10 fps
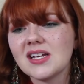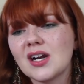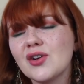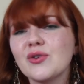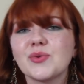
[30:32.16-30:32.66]

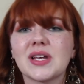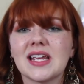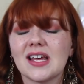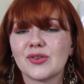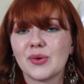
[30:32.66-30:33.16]
And I know that we
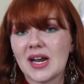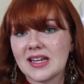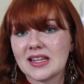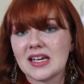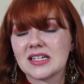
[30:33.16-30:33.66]
can get through
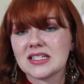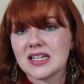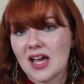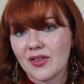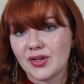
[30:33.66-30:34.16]
anything
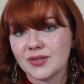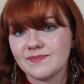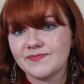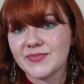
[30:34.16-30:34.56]
together.